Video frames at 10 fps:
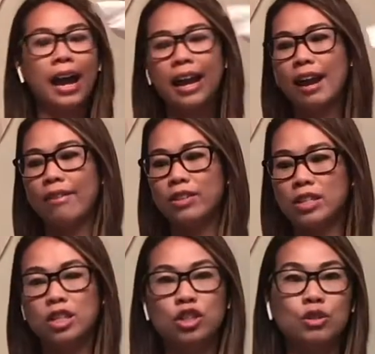I
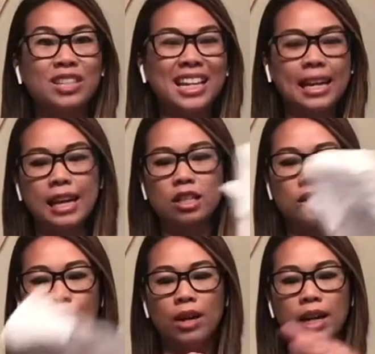have the tissues in
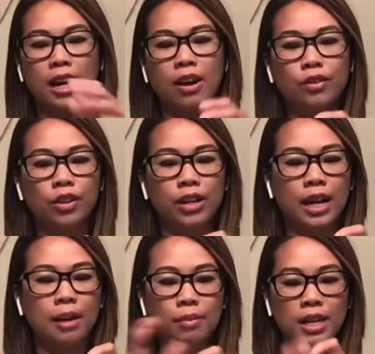case you wanna
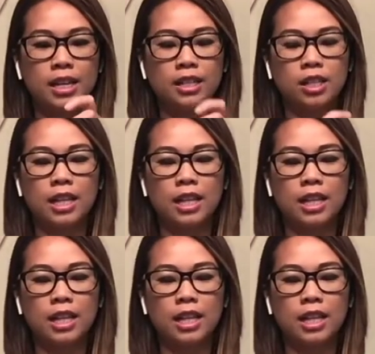cover it up